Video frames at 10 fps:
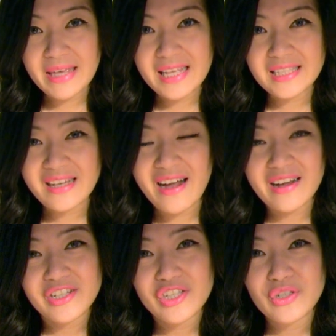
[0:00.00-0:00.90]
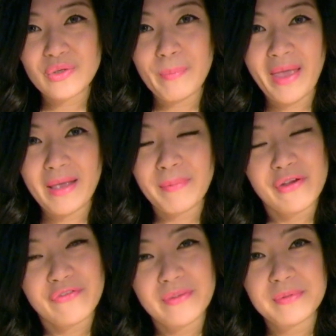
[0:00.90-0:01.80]
It's hard to pick
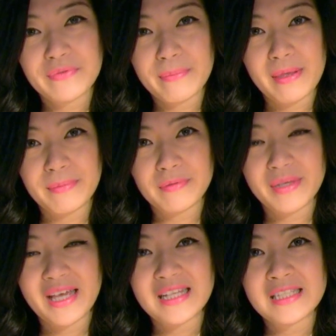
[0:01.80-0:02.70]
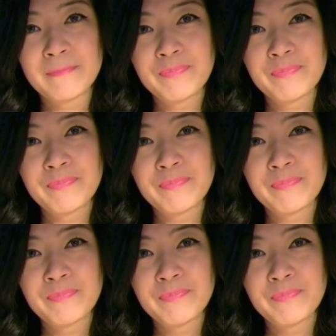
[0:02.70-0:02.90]
perfumes for people because